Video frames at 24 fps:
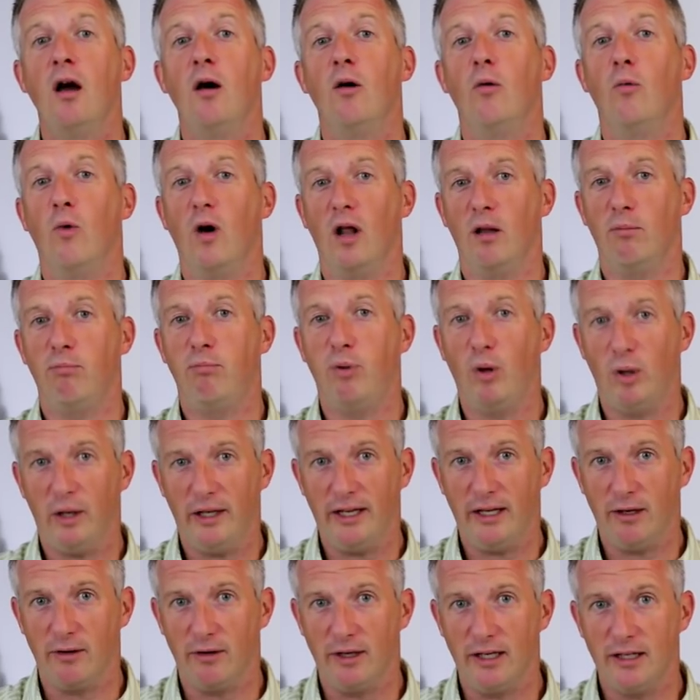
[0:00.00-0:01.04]
while
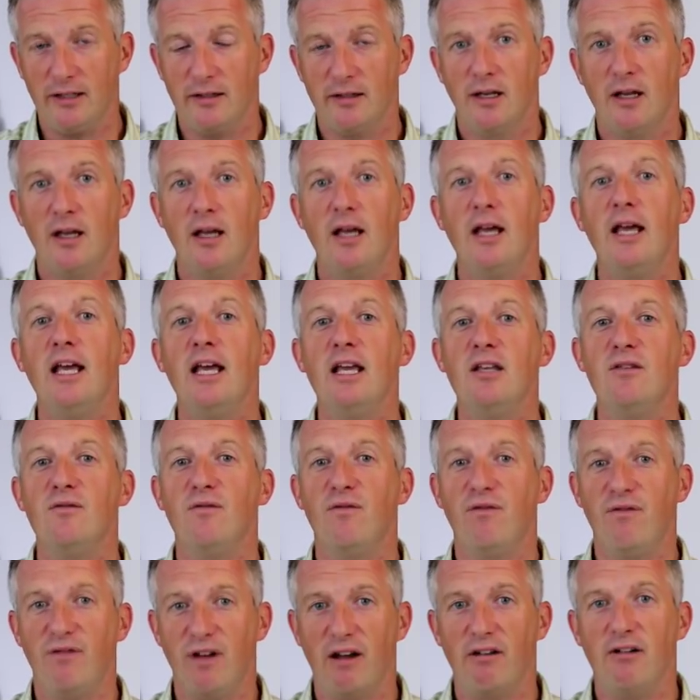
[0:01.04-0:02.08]
pulling on it is
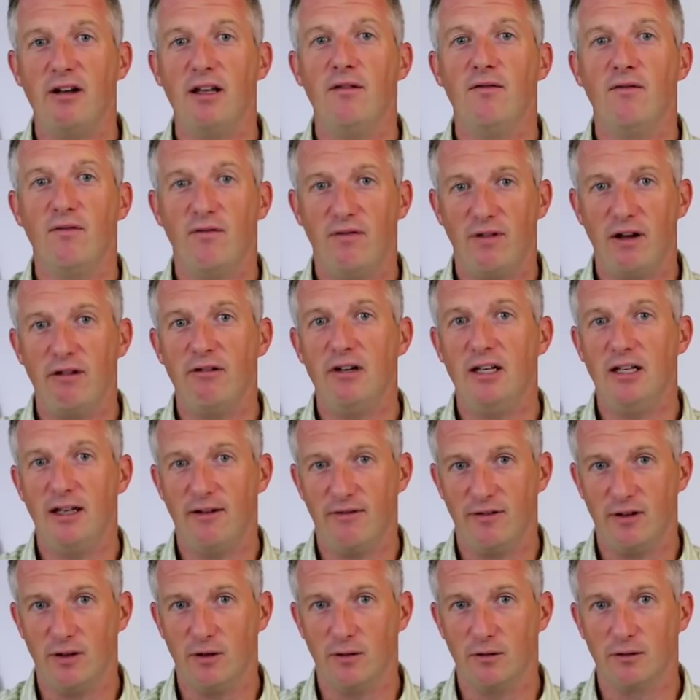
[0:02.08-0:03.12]
very, very
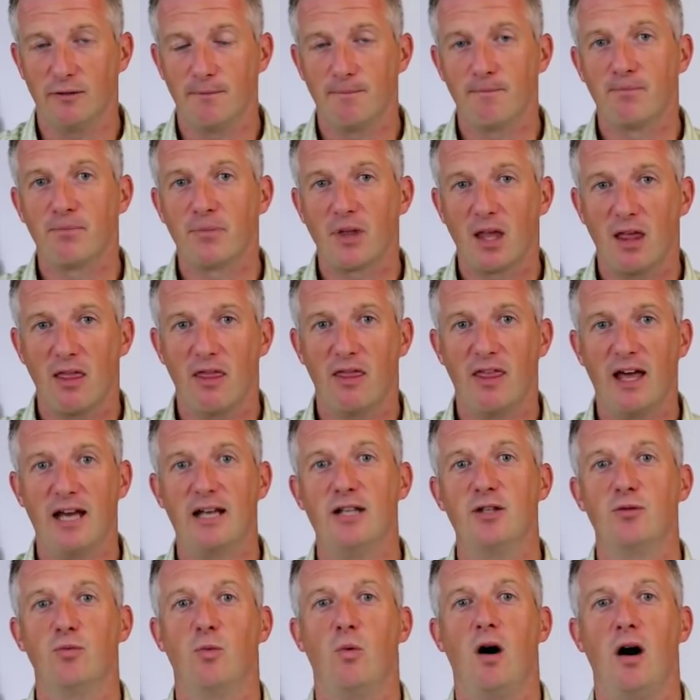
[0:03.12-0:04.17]
difficult. That
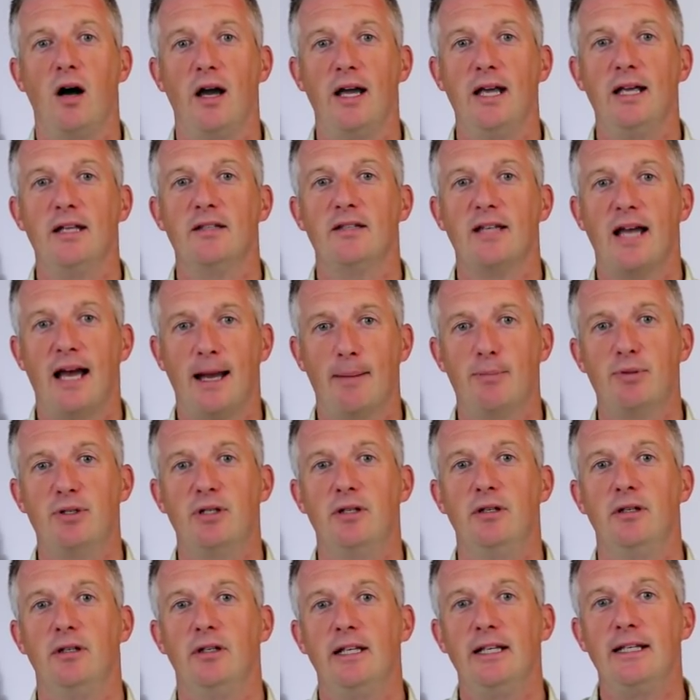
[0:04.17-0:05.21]
is why it's
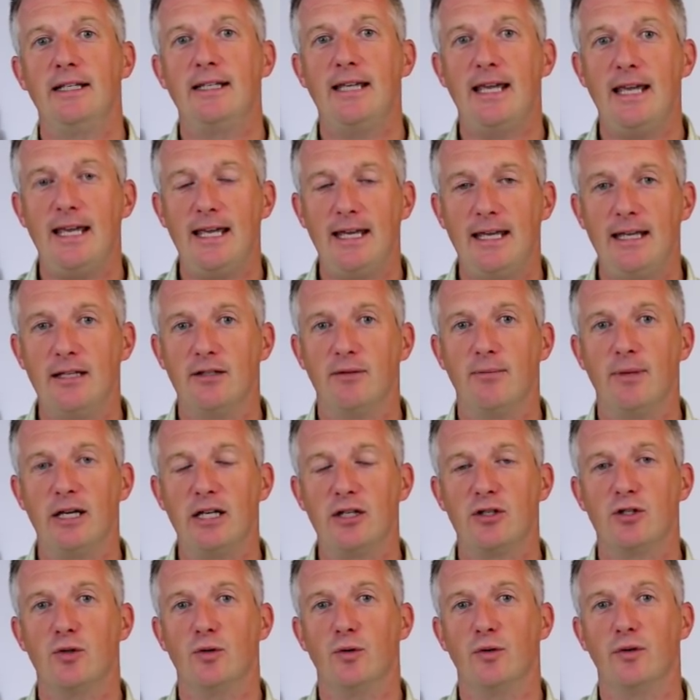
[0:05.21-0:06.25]
absolutely key to
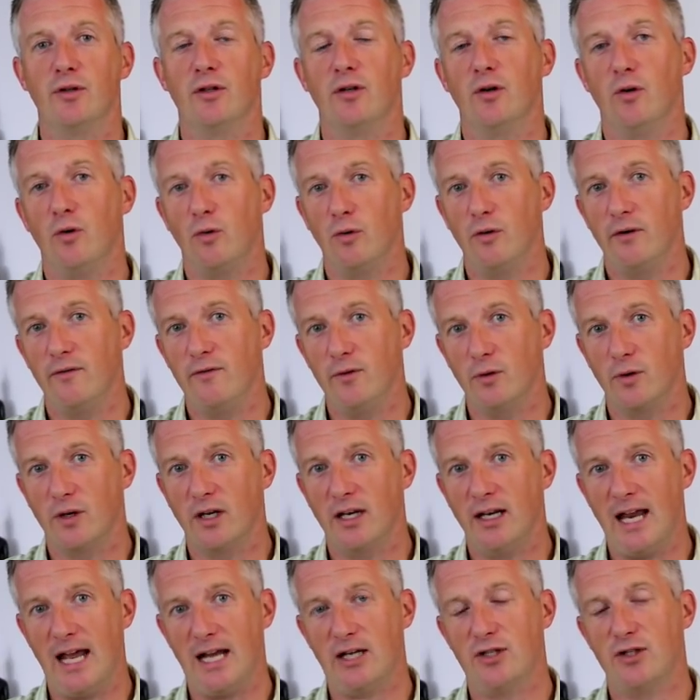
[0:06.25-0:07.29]
make sure that all of your
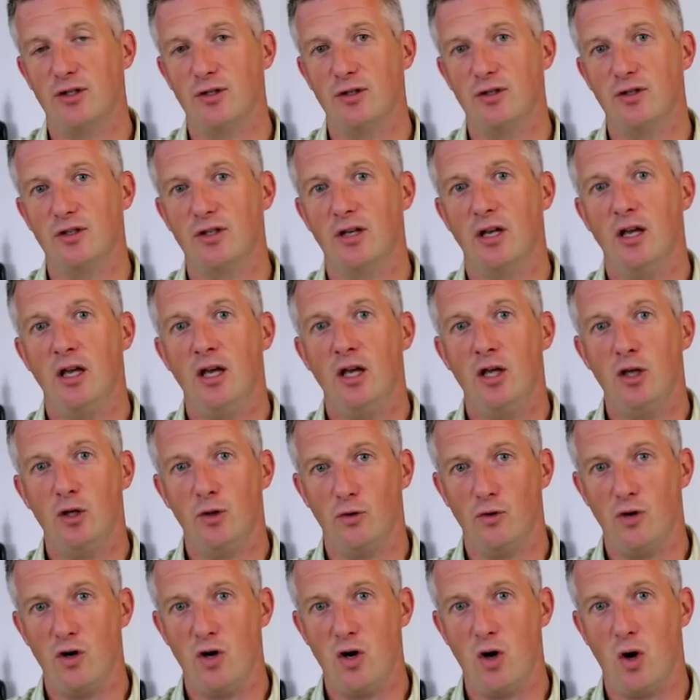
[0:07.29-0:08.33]
connections,
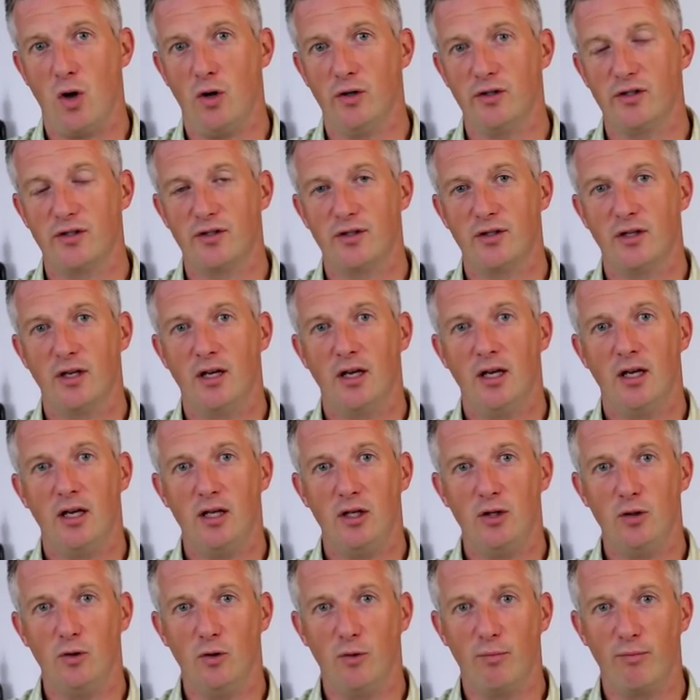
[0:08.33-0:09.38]
your knots,
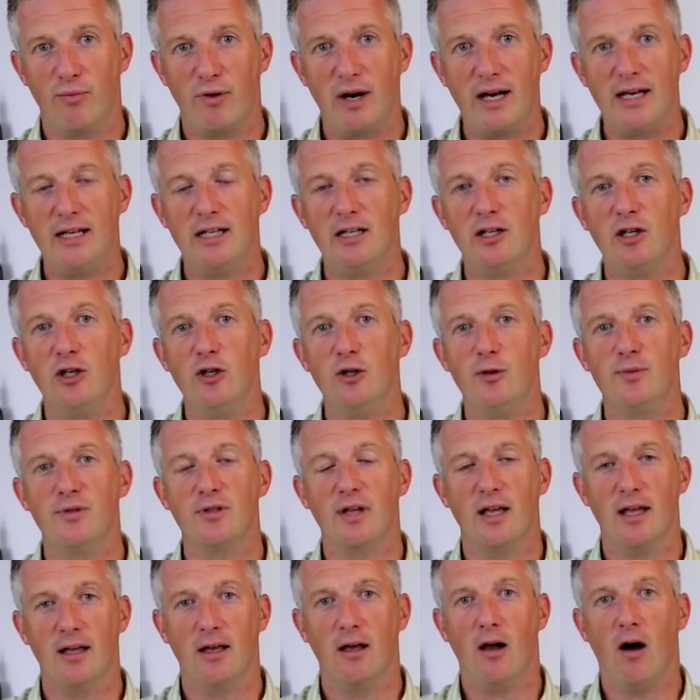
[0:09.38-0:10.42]
your braided
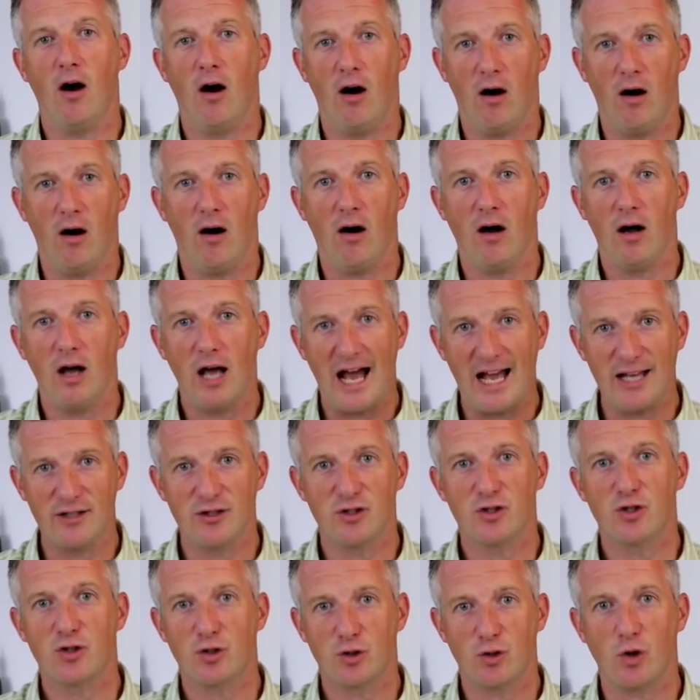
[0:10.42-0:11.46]
loops are
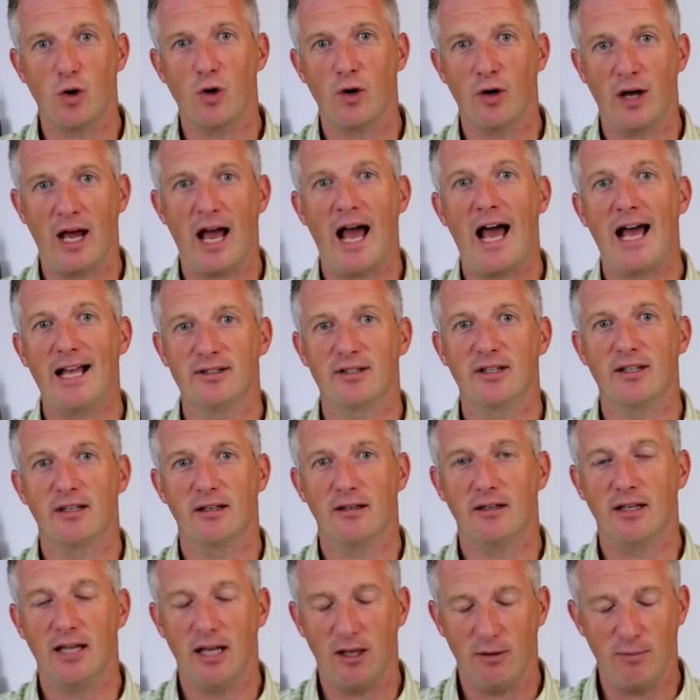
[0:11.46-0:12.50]
as strong as
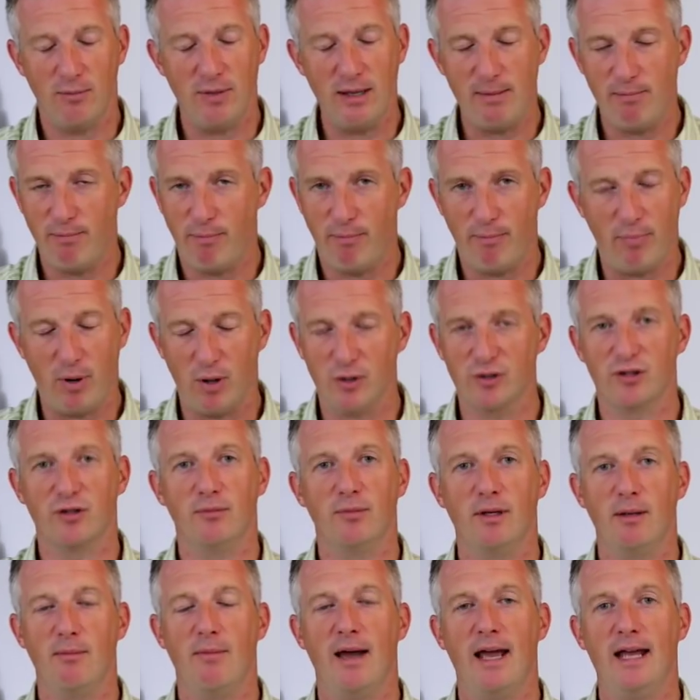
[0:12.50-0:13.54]
can be
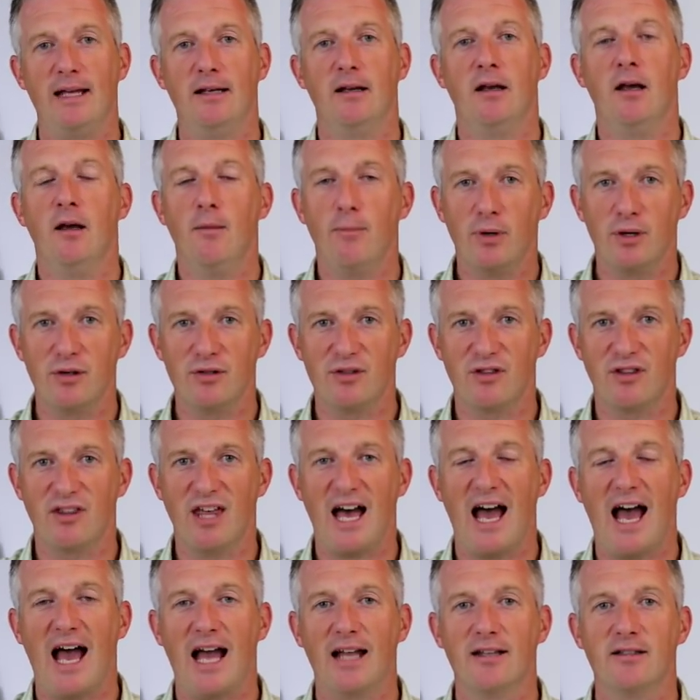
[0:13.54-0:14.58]
possibly made, because
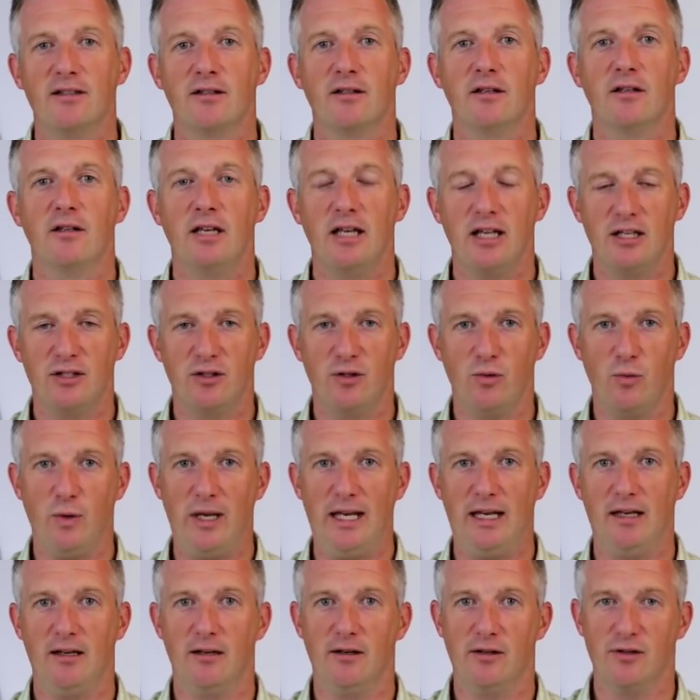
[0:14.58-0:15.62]
that is the
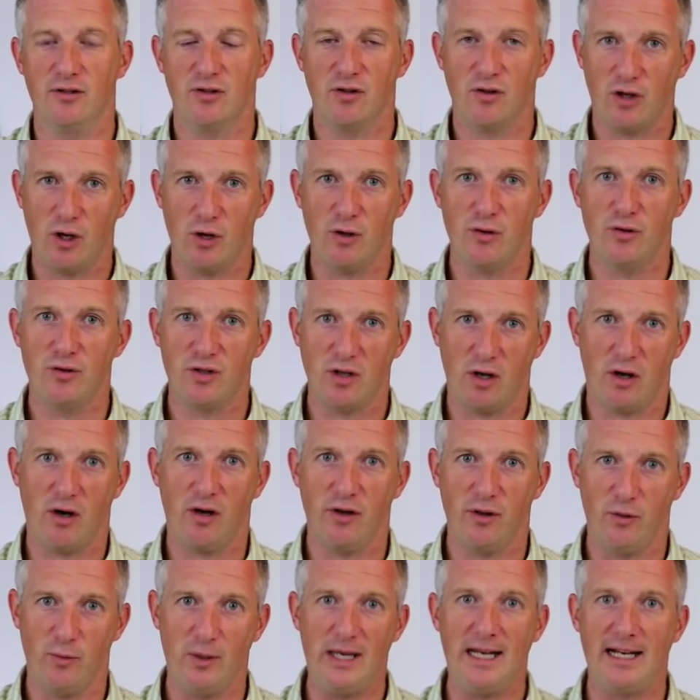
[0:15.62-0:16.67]
weakness. Those
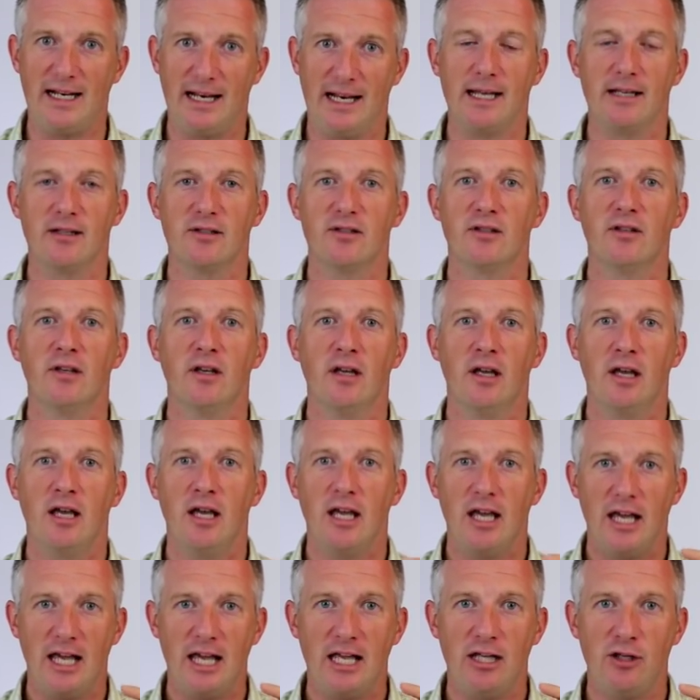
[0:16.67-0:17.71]
are the weak links
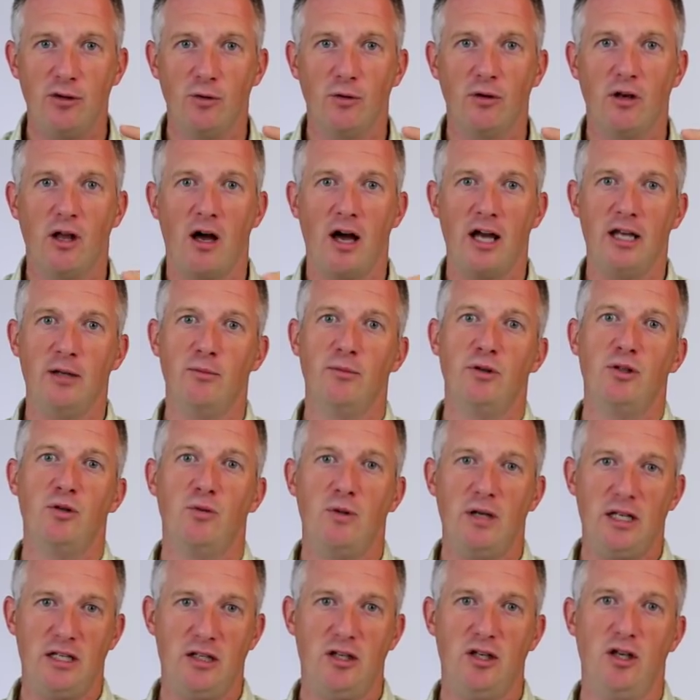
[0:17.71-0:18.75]
in your line
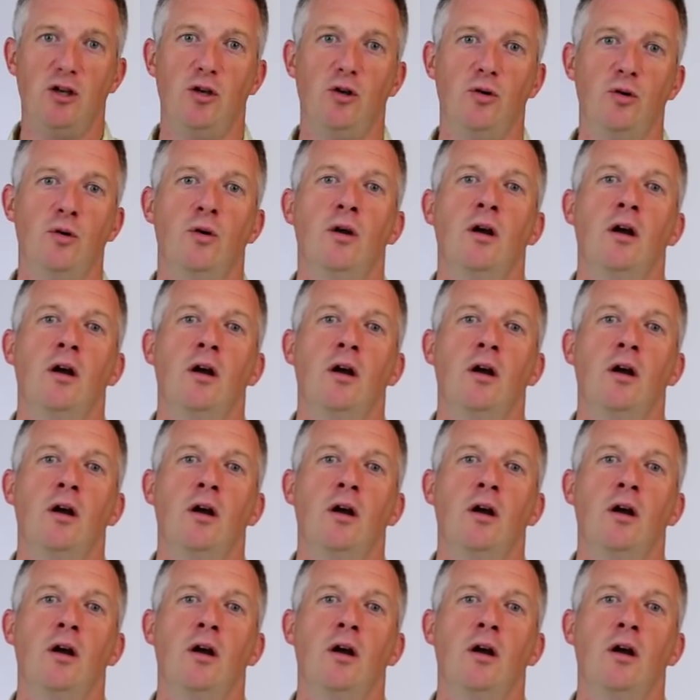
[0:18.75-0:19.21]
between you